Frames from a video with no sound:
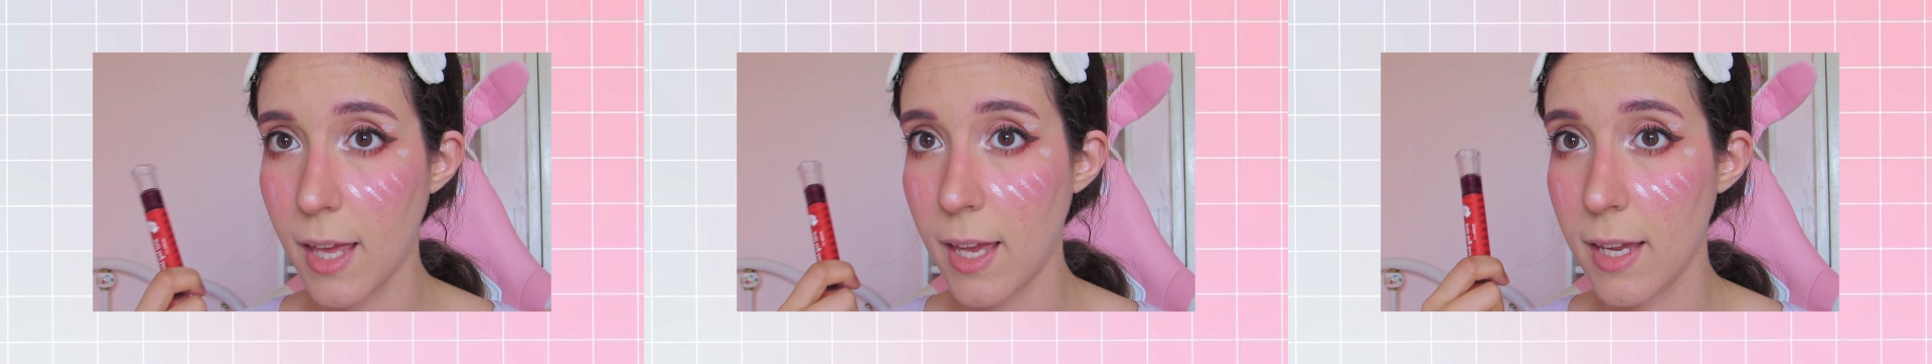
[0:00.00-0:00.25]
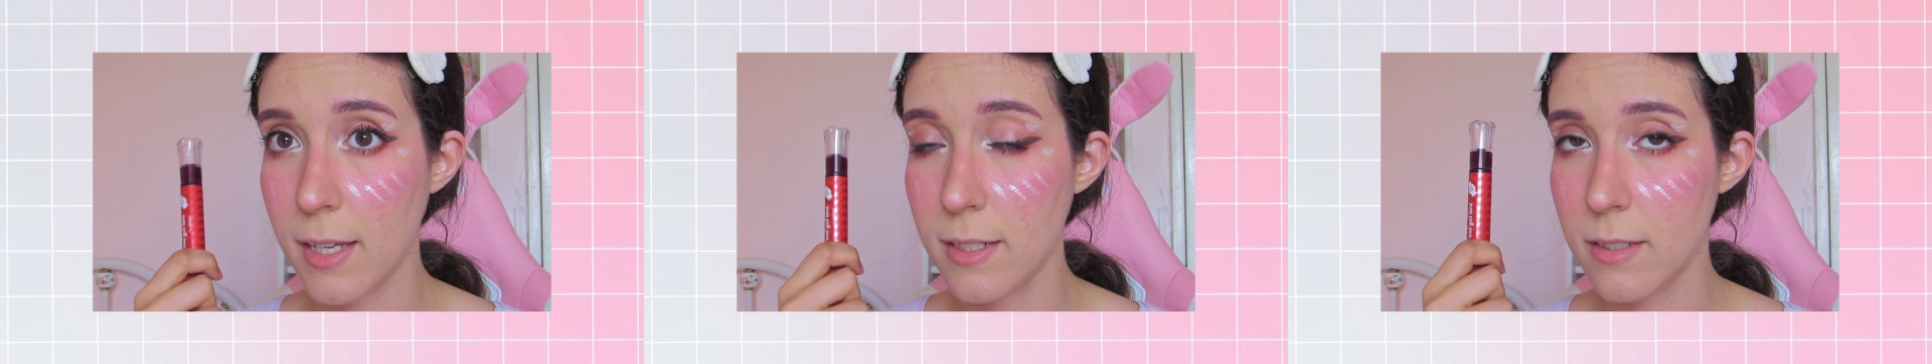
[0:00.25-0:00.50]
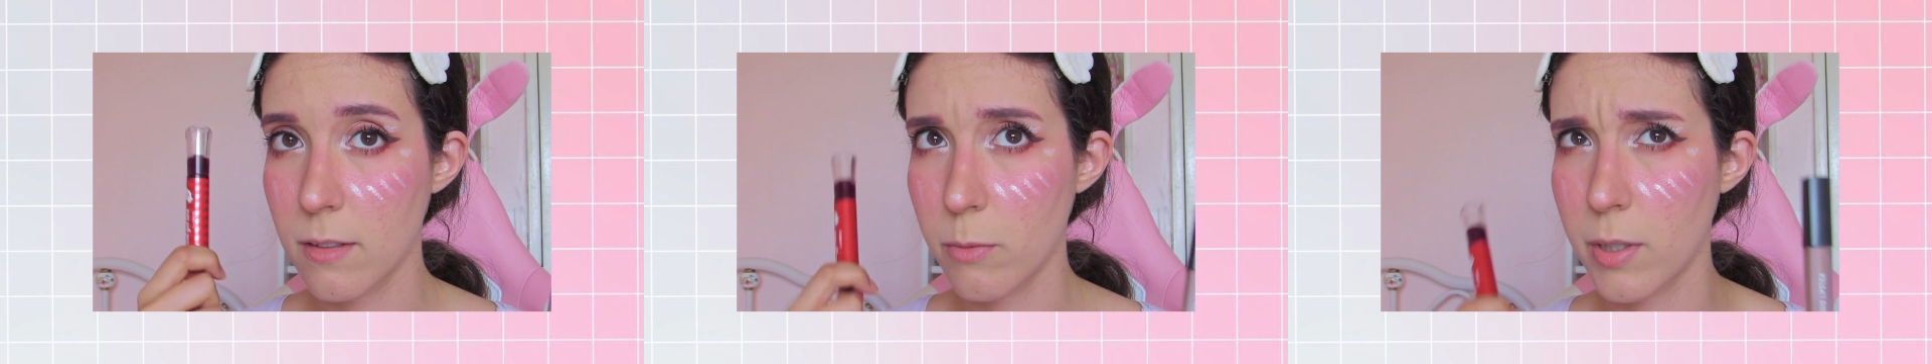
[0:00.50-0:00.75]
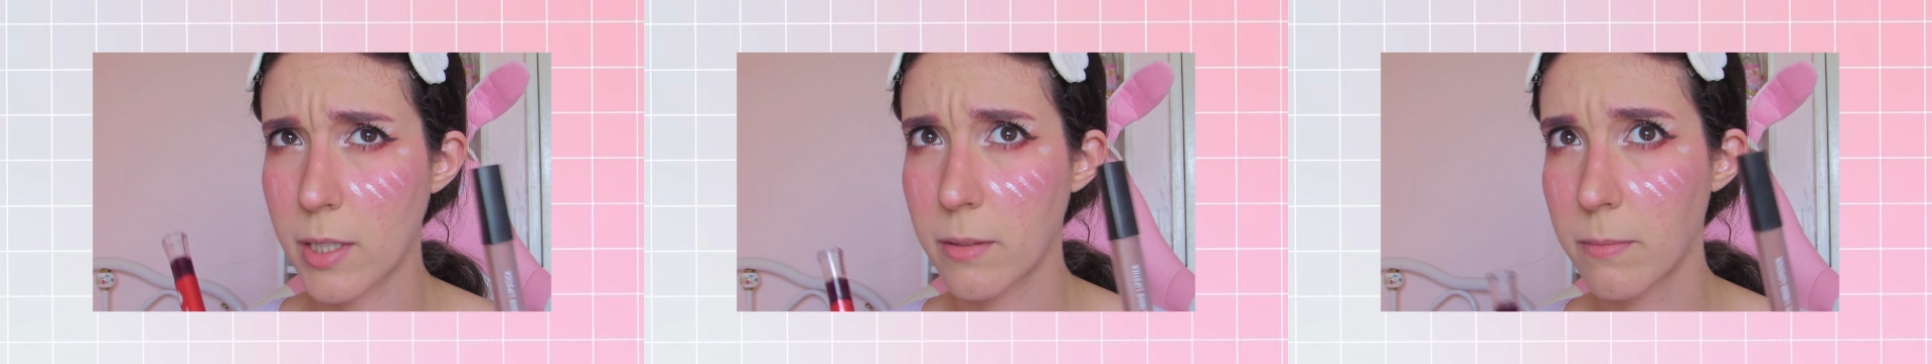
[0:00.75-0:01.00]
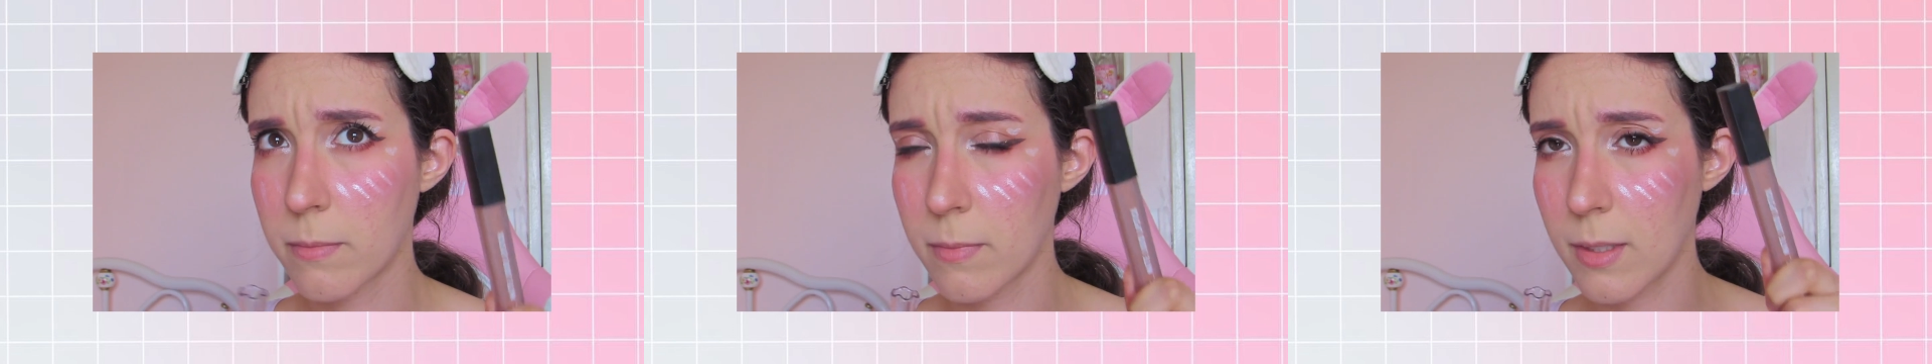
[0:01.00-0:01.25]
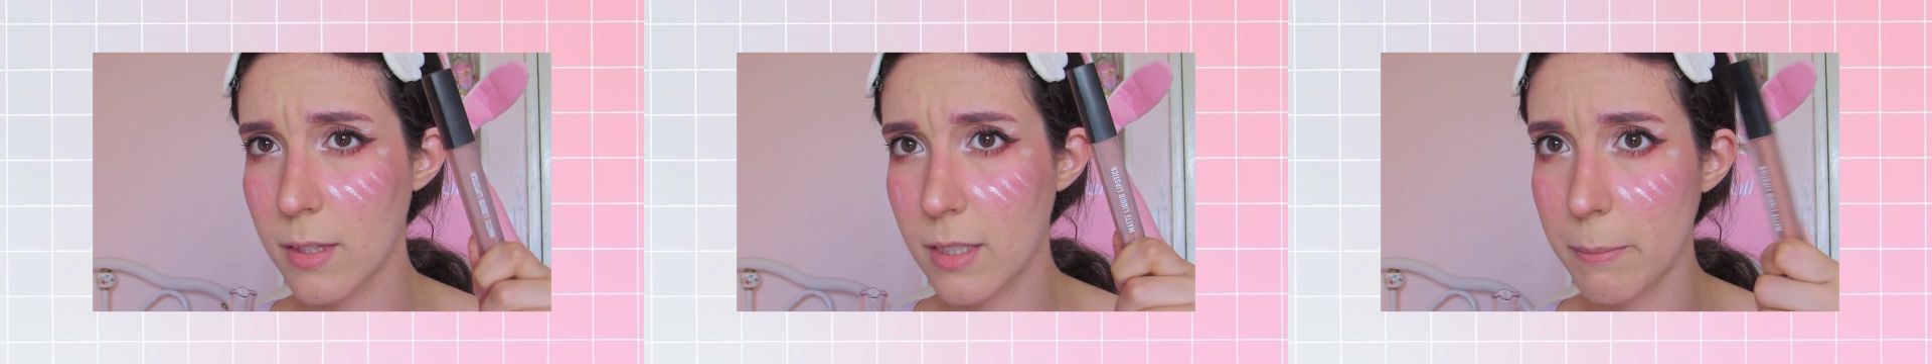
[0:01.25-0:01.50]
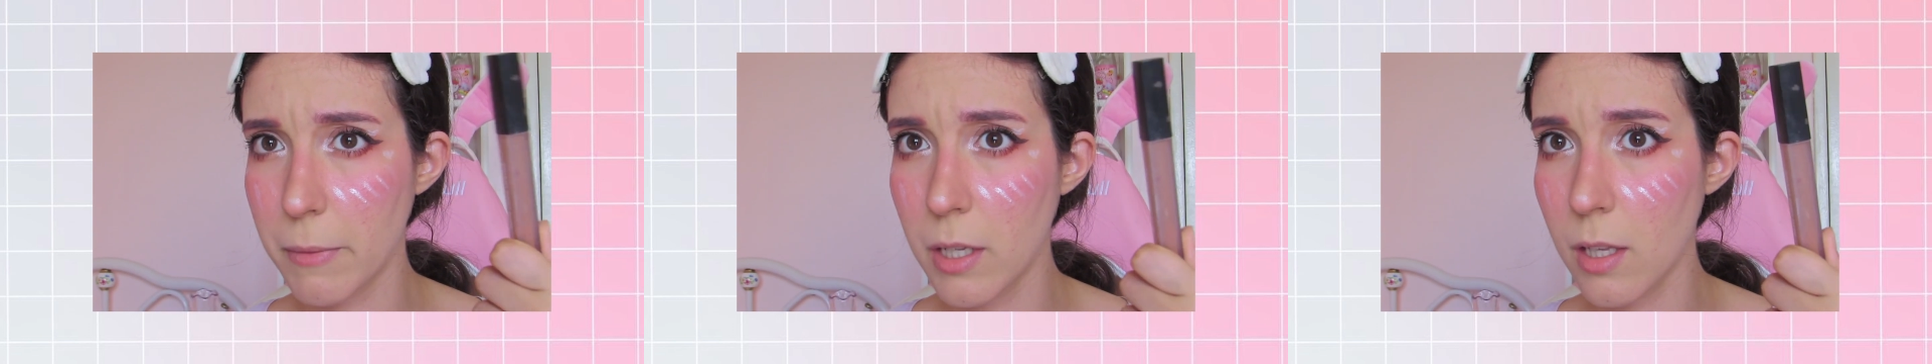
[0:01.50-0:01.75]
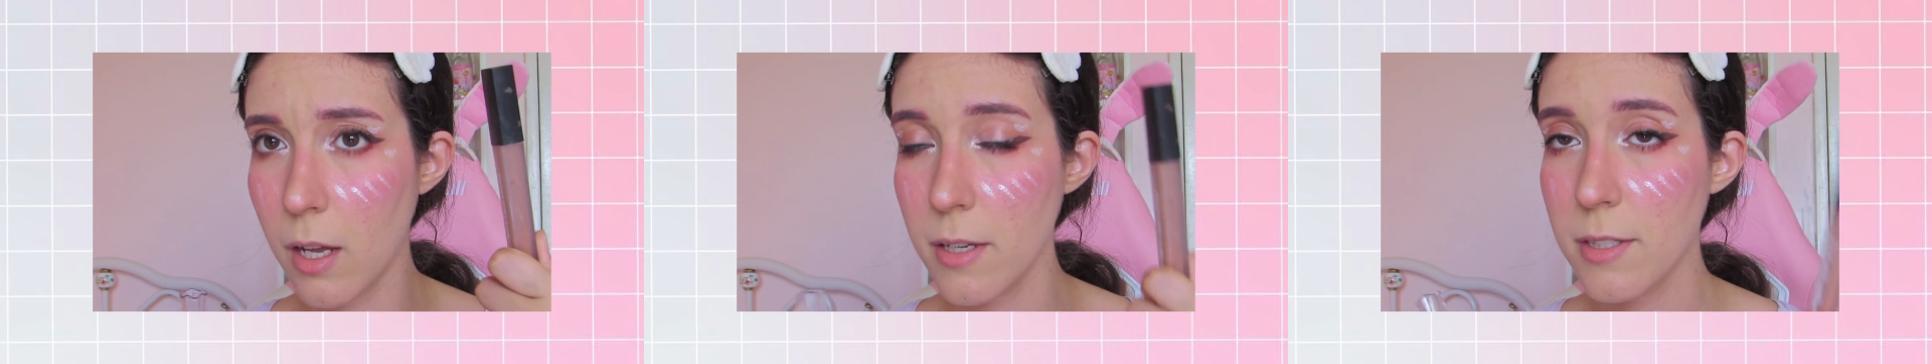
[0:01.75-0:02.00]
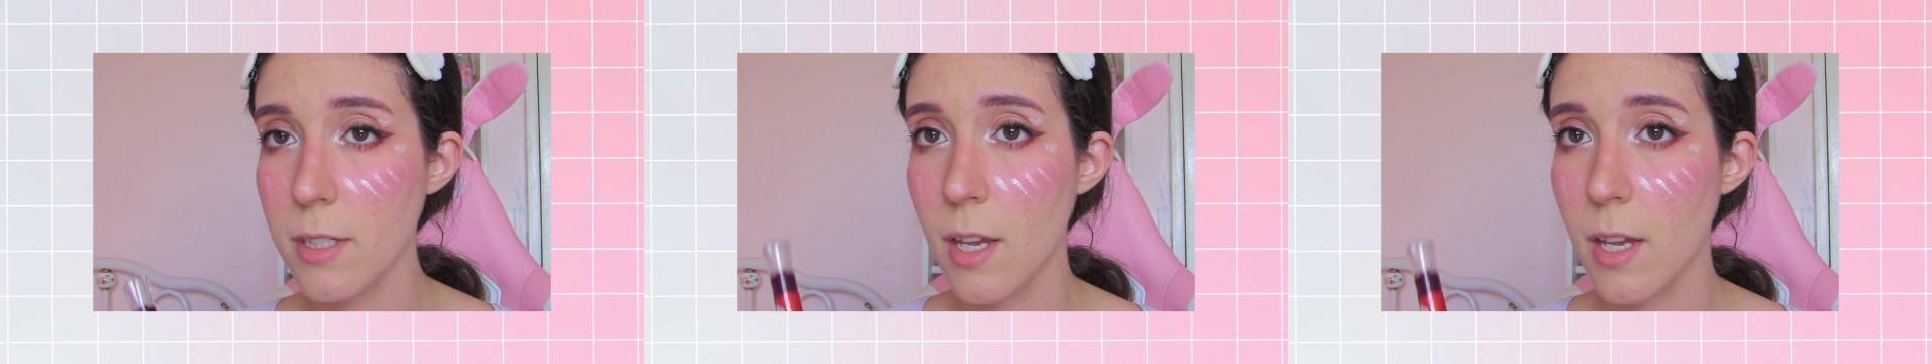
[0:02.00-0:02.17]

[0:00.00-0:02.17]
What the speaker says: and, well, lip gloss,